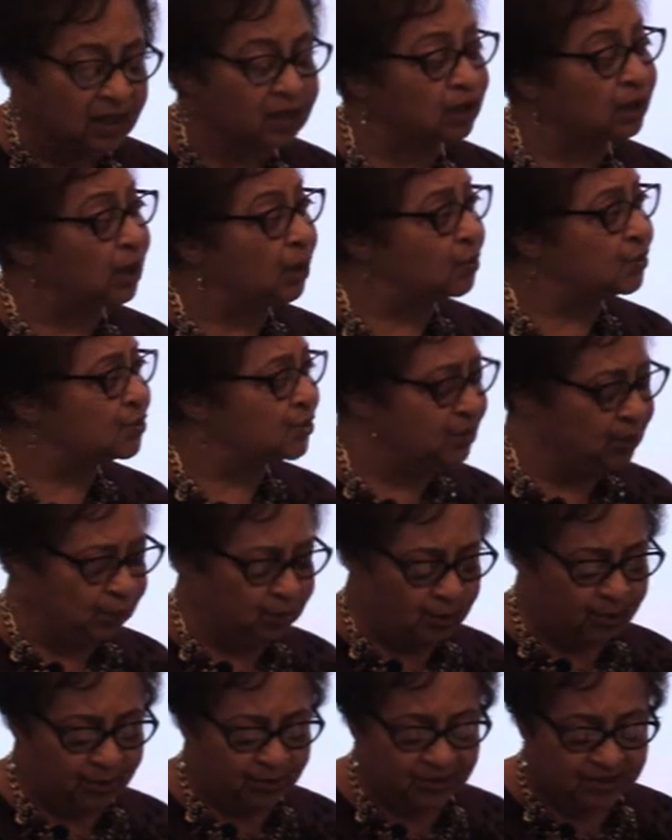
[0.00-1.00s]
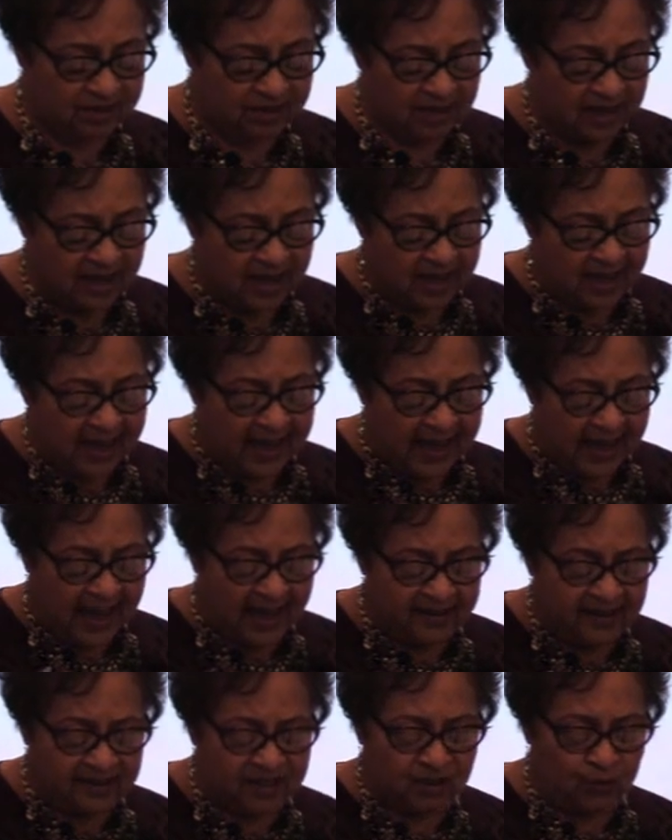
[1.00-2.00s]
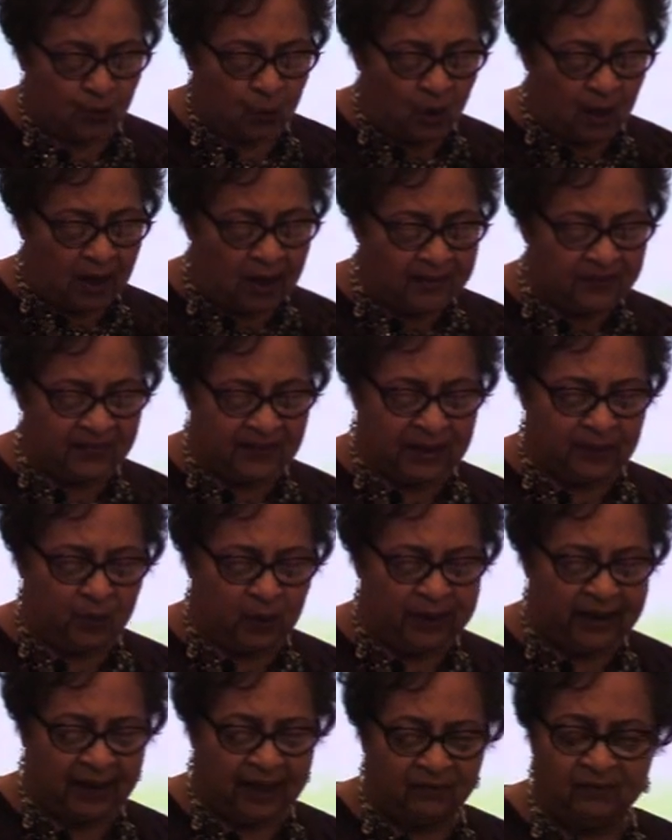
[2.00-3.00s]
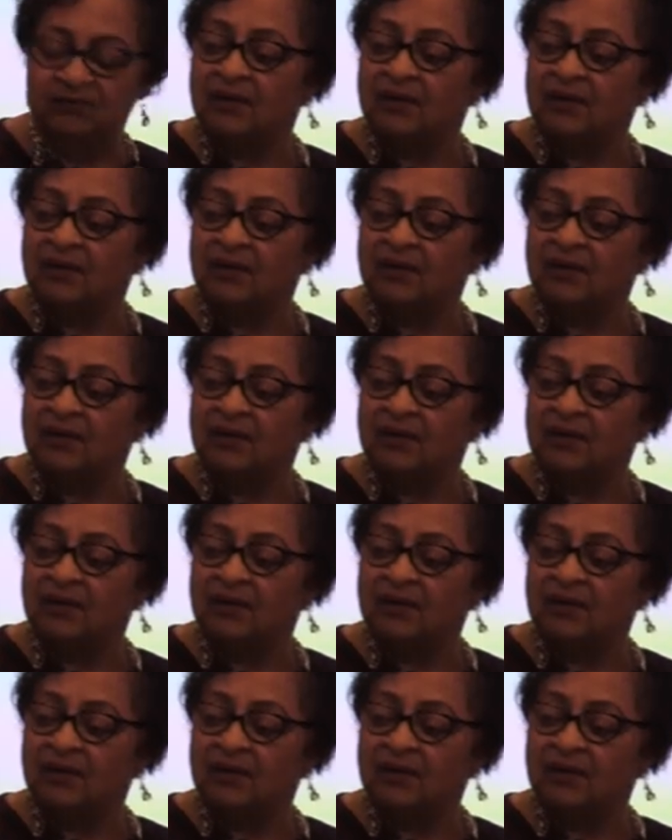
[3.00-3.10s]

closed doors. And it's one that we